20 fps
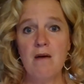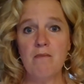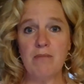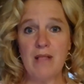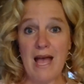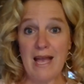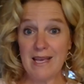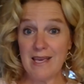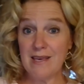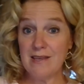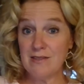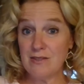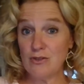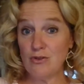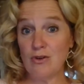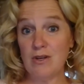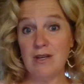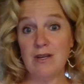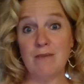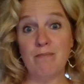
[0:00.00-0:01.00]
Black
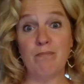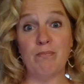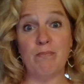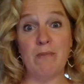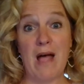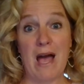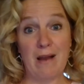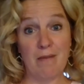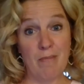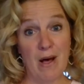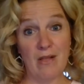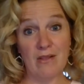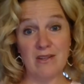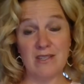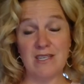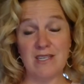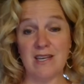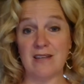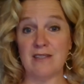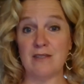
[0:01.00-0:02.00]
history, Black
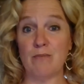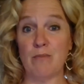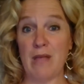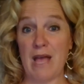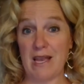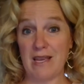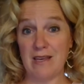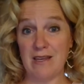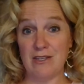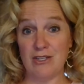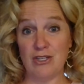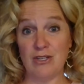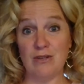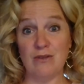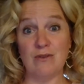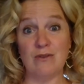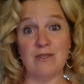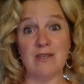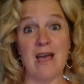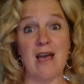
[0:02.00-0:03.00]
politics, Black
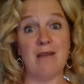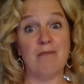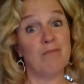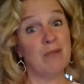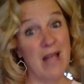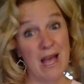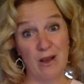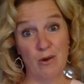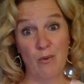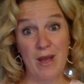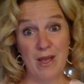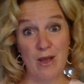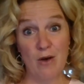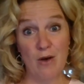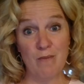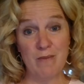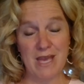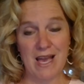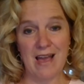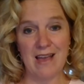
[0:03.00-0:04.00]
issues, and Black
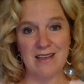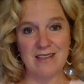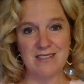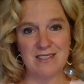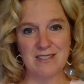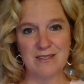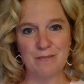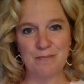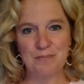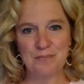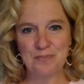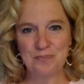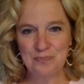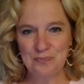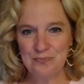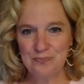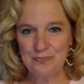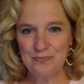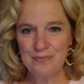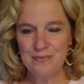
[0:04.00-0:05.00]
Wyomingites.
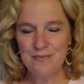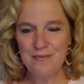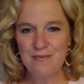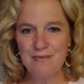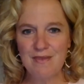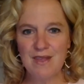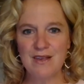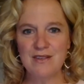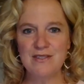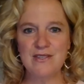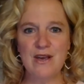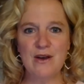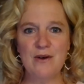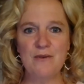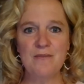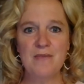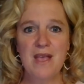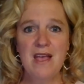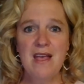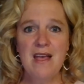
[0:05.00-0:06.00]

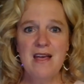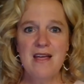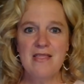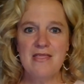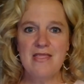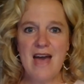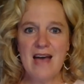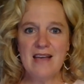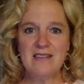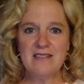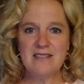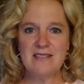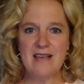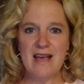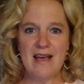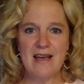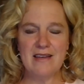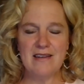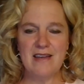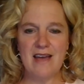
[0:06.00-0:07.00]
So that
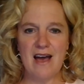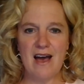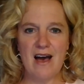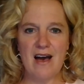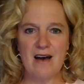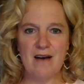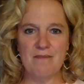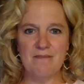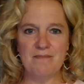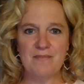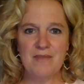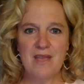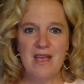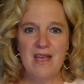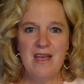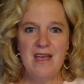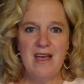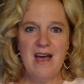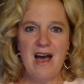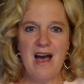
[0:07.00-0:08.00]
said,
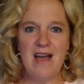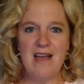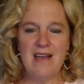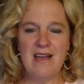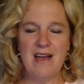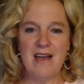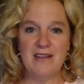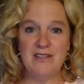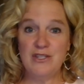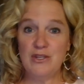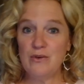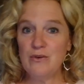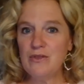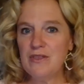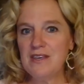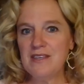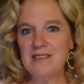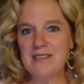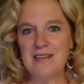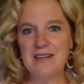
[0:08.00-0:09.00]
I do
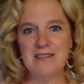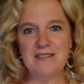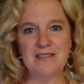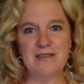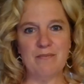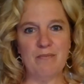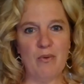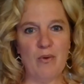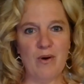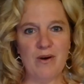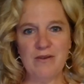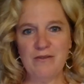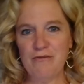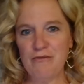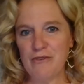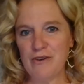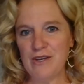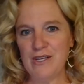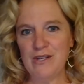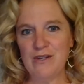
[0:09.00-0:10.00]
think that it's important
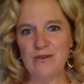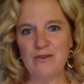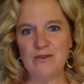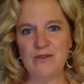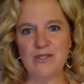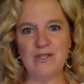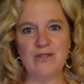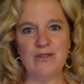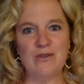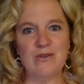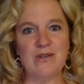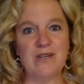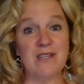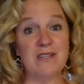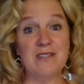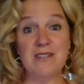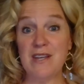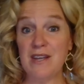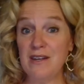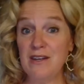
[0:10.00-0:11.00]
for you to
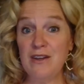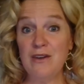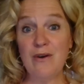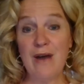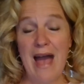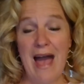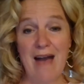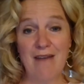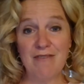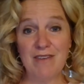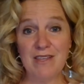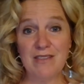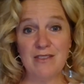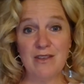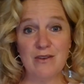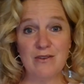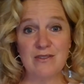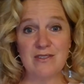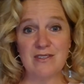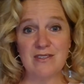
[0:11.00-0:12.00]
continue having
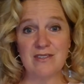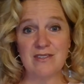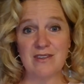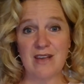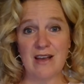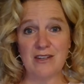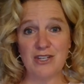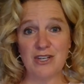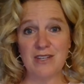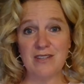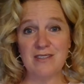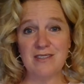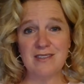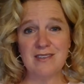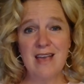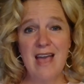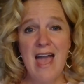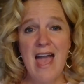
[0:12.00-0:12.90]
those discussions,